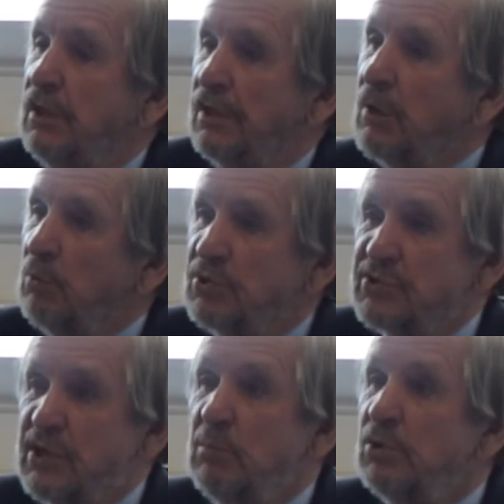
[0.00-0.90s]
And I want
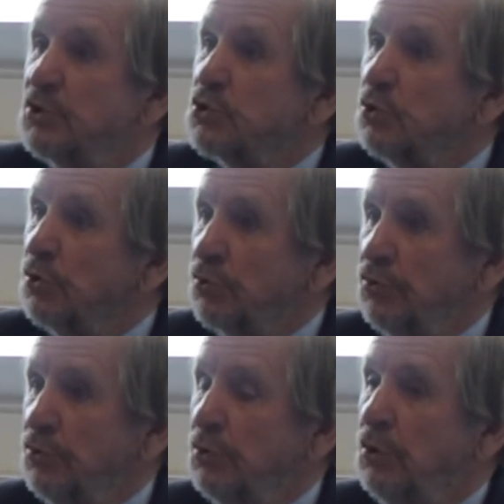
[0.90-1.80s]
someone to talk
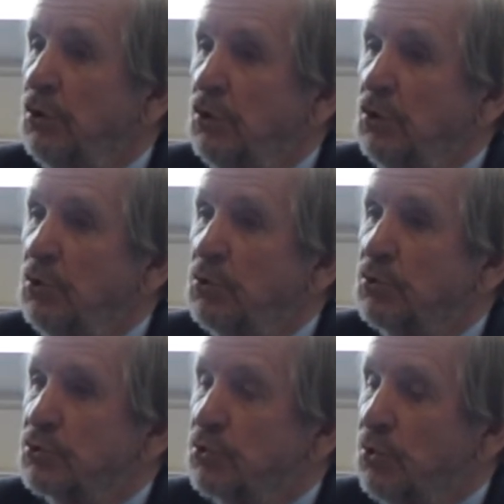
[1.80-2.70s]
to who
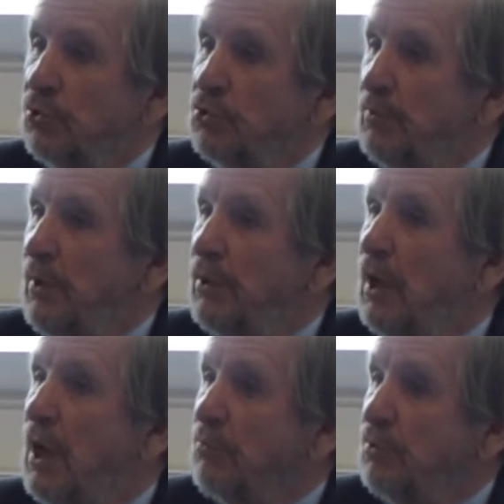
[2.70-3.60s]
can talk to about
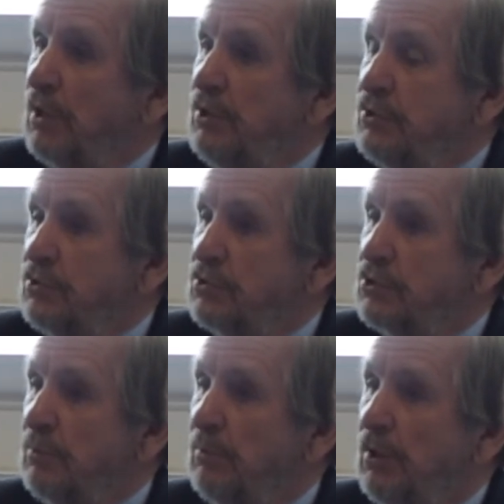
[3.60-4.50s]
our
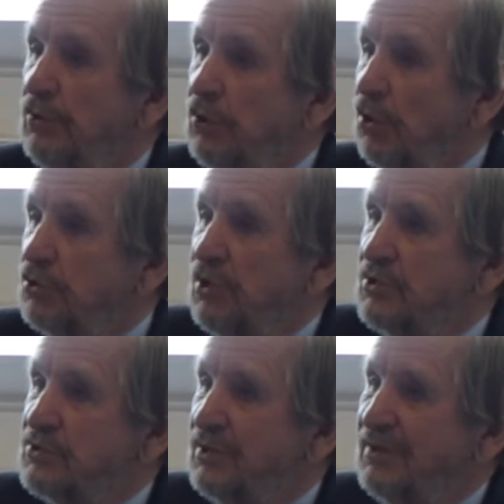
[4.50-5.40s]
relationship, not
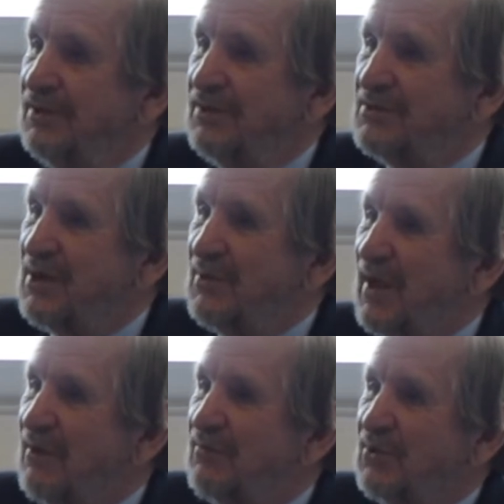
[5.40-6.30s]
just in South
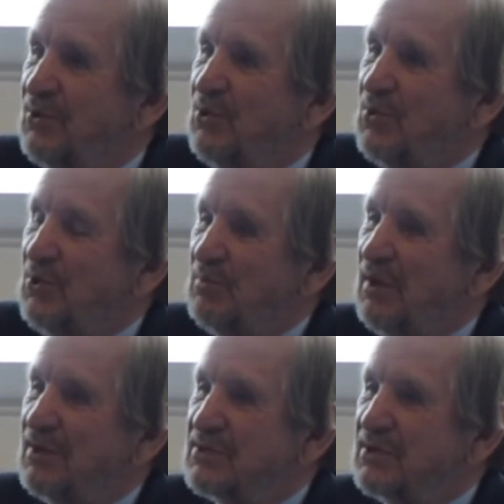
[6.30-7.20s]
Africa or in
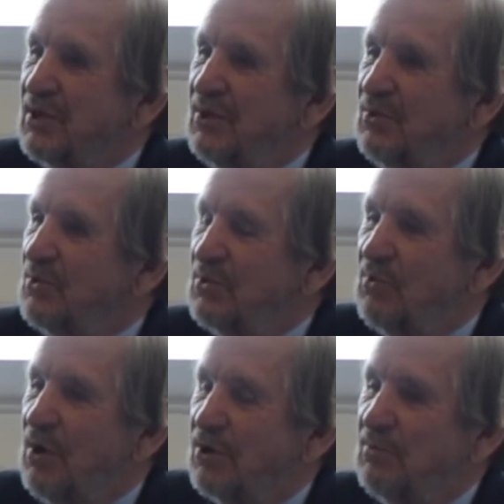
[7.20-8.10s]
Mexico or in
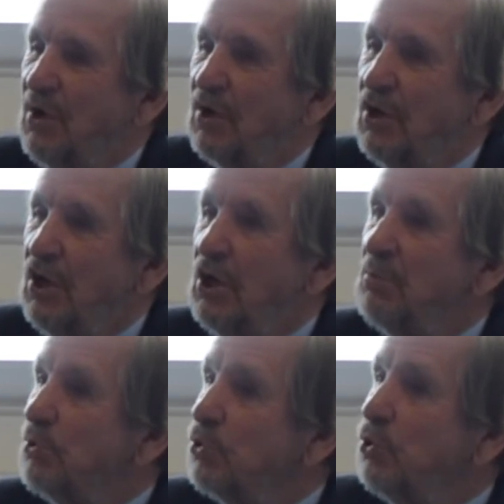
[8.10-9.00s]
Guatemala,
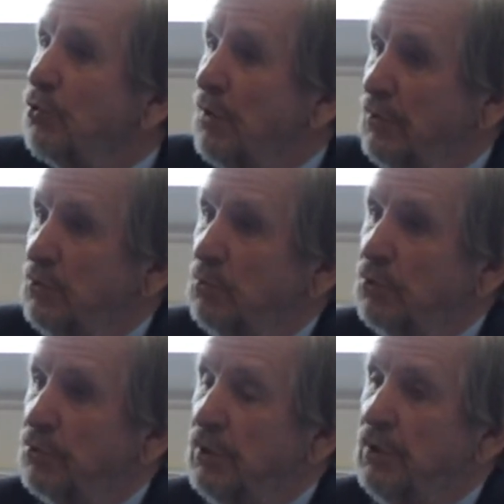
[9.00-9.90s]
but all around the
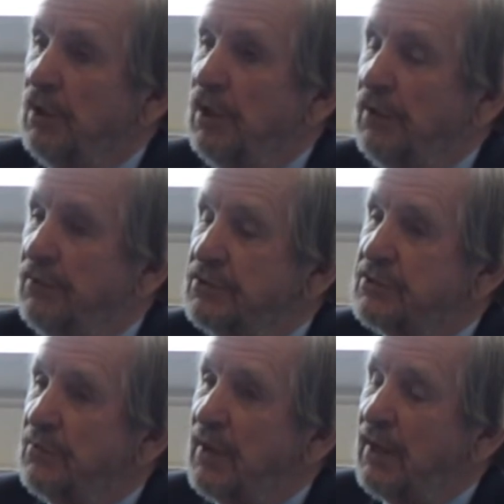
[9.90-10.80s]
world. And
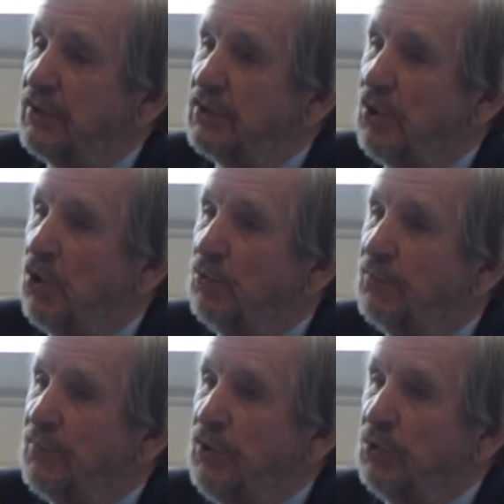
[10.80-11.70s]
so that whole
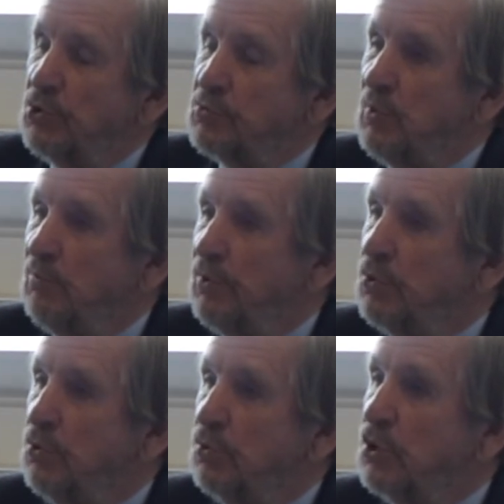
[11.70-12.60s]
field is one we
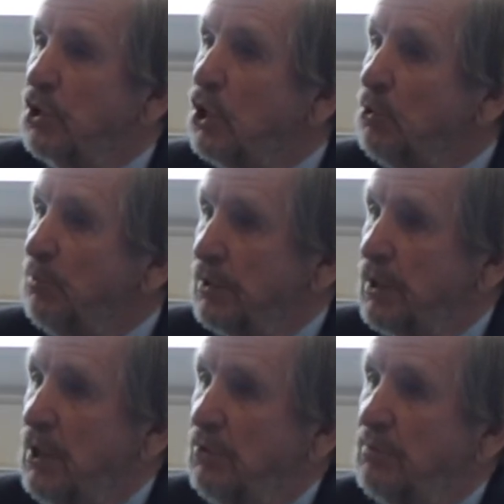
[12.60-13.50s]
call global
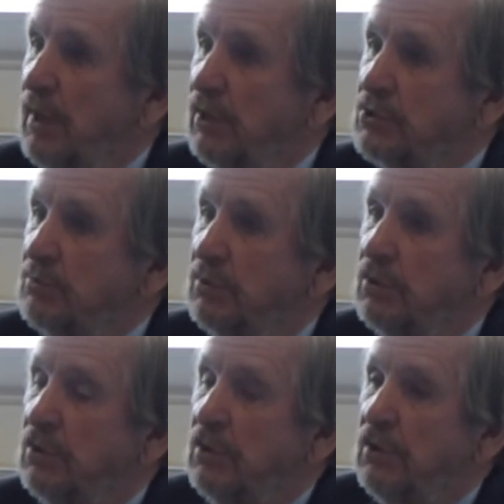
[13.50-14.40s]
account management.
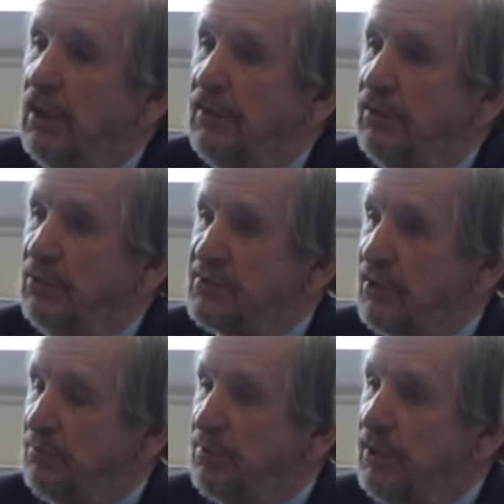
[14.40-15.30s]
And there are a
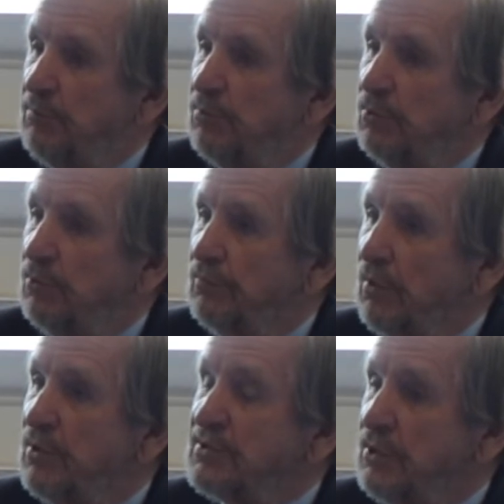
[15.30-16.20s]
set of people,
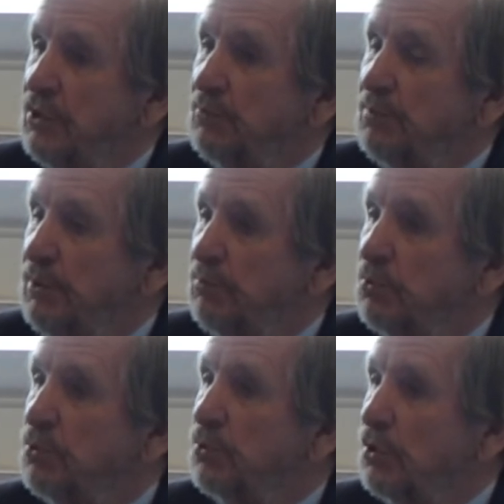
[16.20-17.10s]
very senior people,
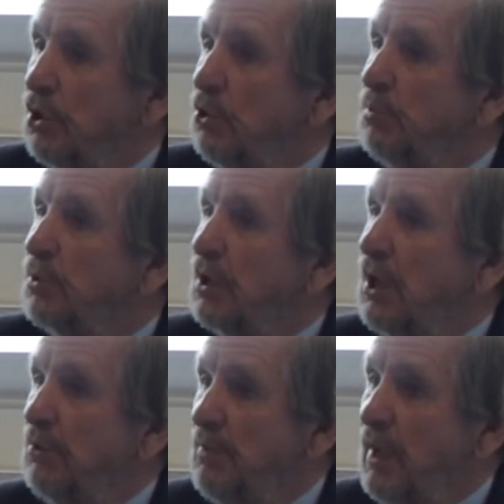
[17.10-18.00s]
called global
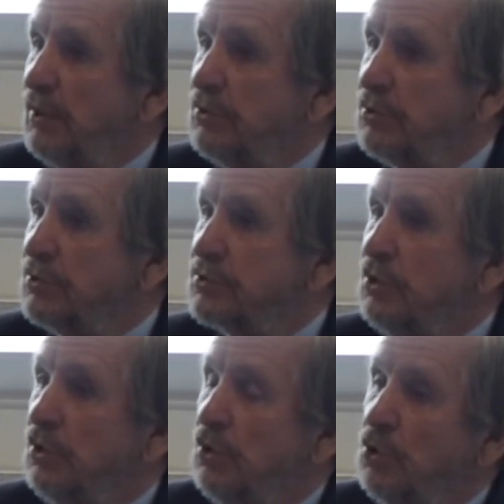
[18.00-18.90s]
account managers,
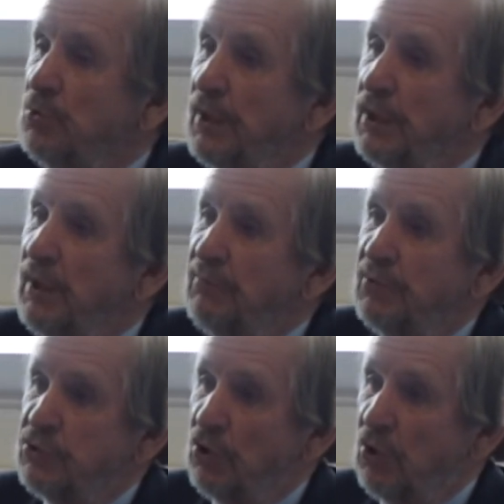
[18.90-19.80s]
who then have
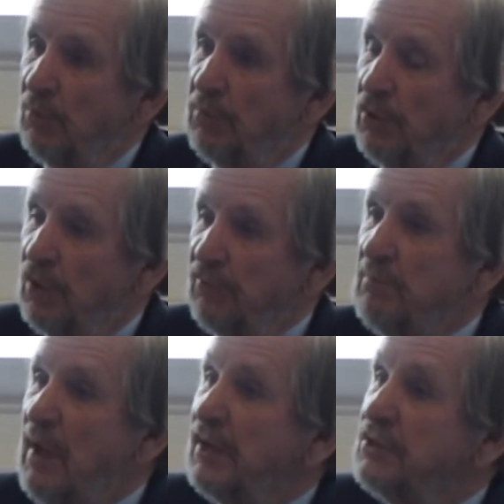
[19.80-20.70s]
the job of
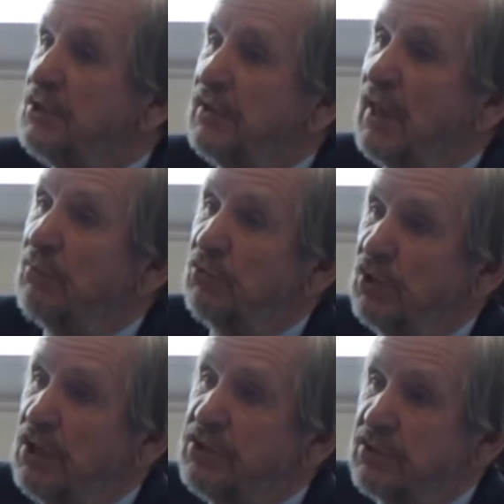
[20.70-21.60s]
managing that
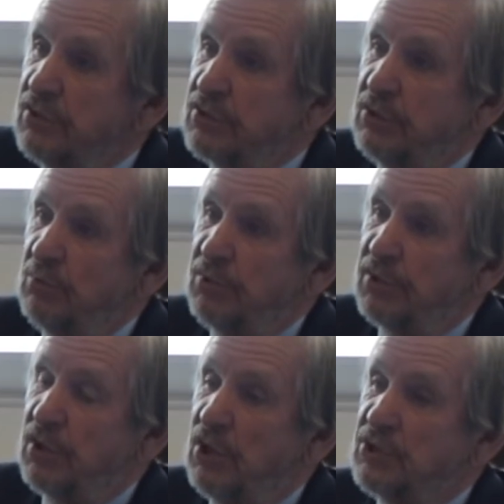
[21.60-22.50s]
relationship with
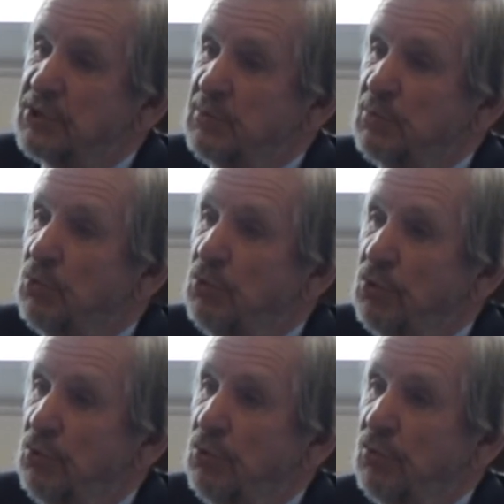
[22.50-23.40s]
the customer
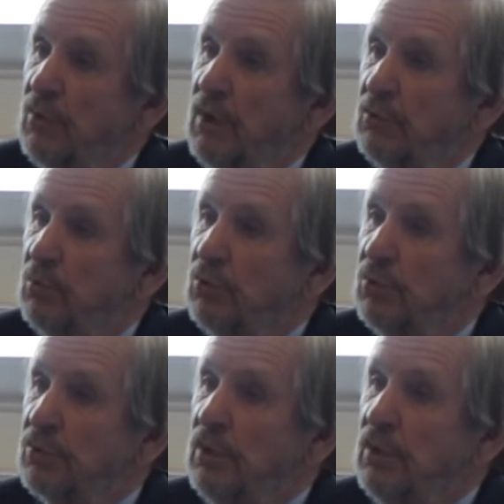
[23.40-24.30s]
all around the
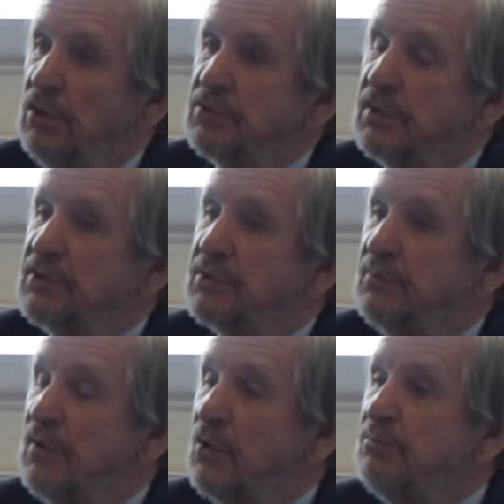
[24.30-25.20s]
world. So that's a
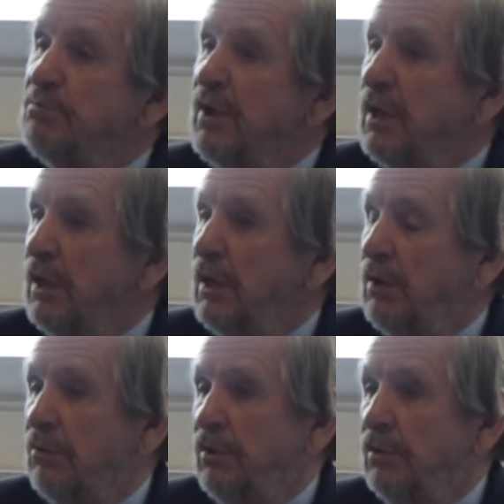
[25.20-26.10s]
very big
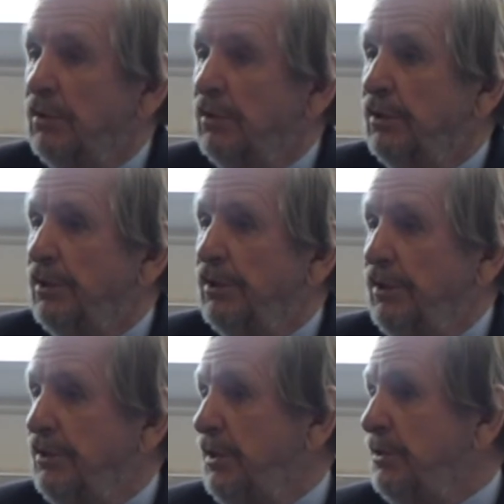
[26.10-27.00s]
area
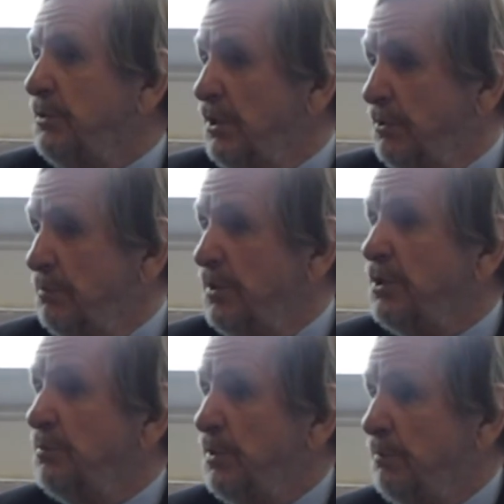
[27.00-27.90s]
in
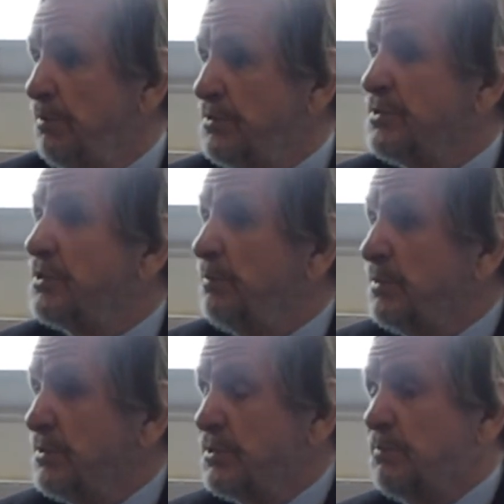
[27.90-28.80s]
B2B, business to
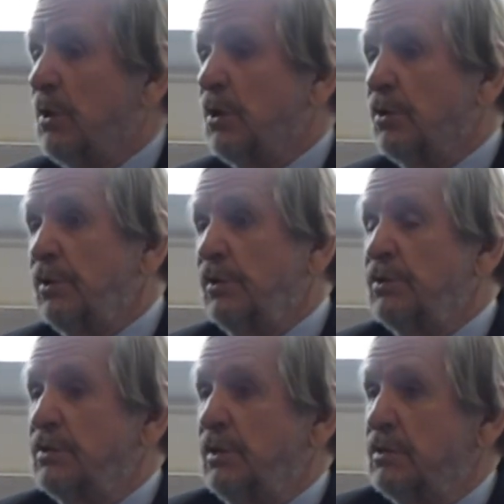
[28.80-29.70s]
business marketing
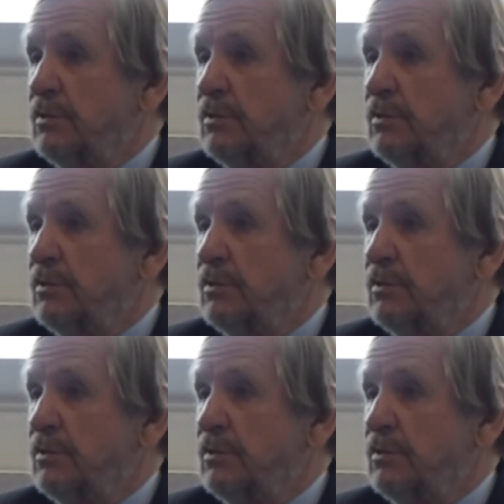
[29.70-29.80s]
these days.